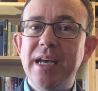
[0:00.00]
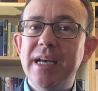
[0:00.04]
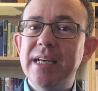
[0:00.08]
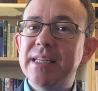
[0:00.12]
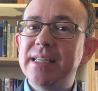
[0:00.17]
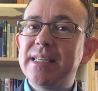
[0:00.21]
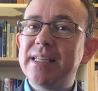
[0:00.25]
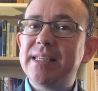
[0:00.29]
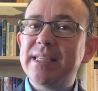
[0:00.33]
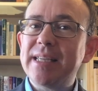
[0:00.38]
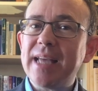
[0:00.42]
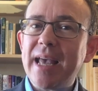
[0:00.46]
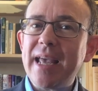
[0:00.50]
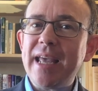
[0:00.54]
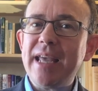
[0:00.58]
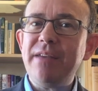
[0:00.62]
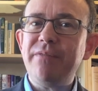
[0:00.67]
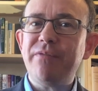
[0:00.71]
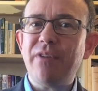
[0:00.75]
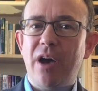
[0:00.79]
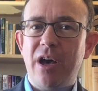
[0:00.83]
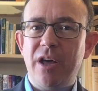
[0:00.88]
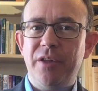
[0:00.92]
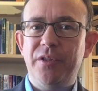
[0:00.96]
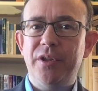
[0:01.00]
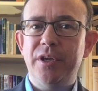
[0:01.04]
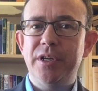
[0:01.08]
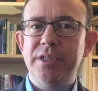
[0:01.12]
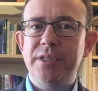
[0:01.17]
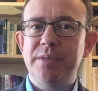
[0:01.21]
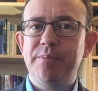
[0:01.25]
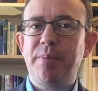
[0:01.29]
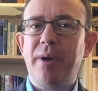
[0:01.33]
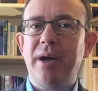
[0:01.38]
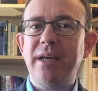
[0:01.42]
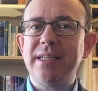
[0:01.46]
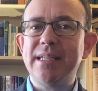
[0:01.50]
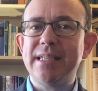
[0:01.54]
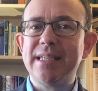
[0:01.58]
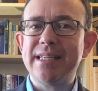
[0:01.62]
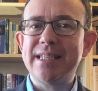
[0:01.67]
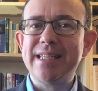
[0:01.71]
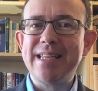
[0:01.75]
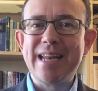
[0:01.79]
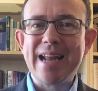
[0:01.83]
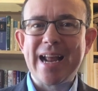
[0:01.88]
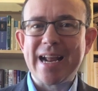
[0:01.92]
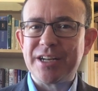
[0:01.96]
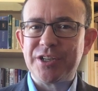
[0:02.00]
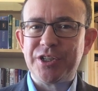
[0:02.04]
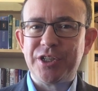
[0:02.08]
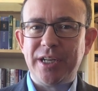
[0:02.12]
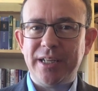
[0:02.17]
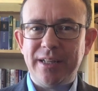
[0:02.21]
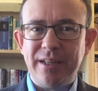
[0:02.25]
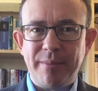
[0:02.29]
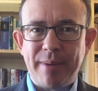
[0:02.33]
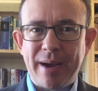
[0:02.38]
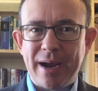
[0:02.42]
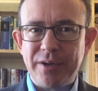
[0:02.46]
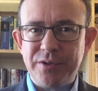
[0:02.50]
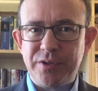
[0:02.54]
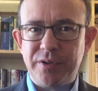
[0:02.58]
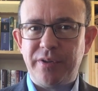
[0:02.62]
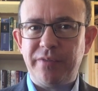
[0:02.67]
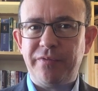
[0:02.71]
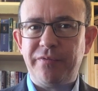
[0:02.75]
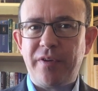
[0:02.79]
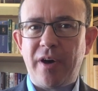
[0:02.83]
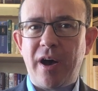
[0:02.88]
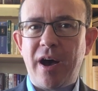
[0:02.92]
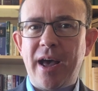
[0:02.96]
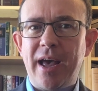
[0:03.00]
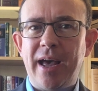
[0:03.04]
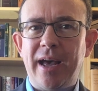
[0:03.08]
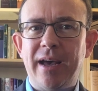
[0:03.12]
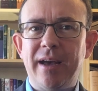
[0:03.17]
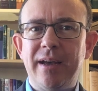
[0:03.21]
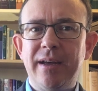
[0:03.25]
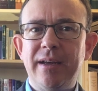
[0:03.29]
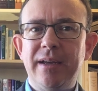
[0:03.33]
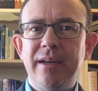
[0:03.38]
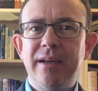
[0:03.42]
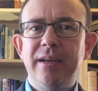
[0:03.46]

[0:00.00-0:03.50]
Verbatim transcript: Save others by snatching them out of the fire.